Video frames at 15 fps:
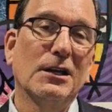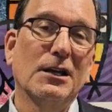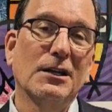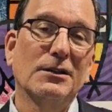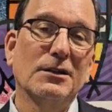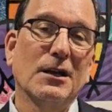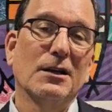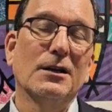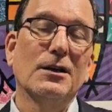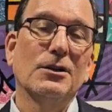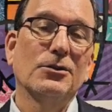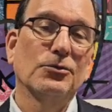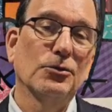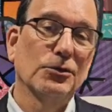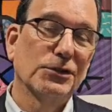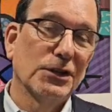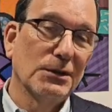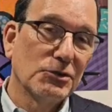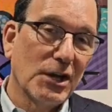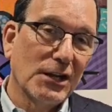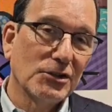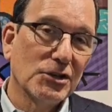it, and the rules
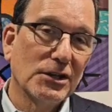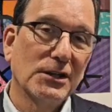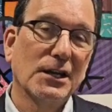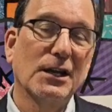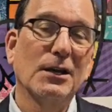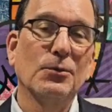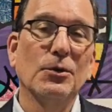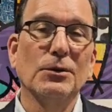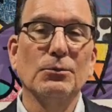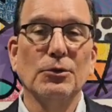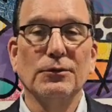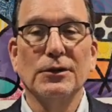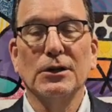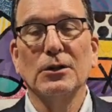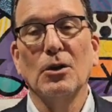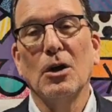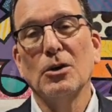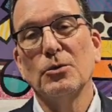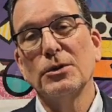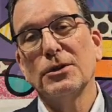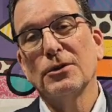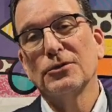keep changing, and we're moving
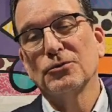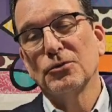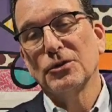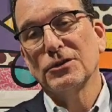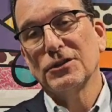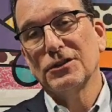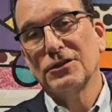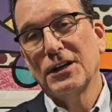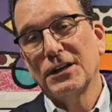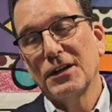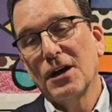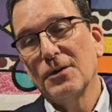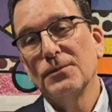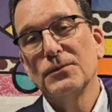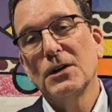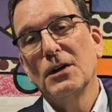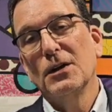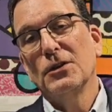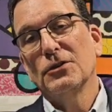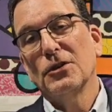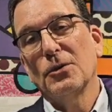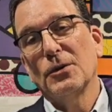along with those rules as they go.
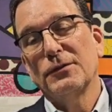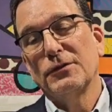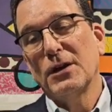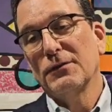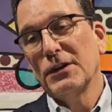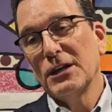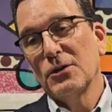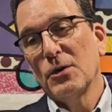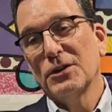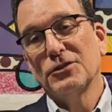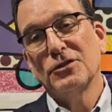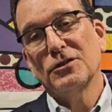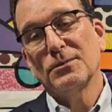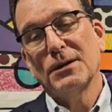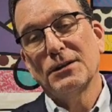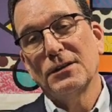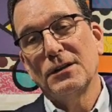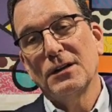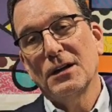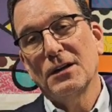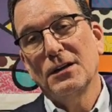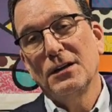So if you have any questions about
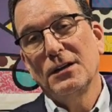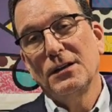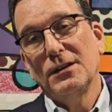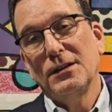the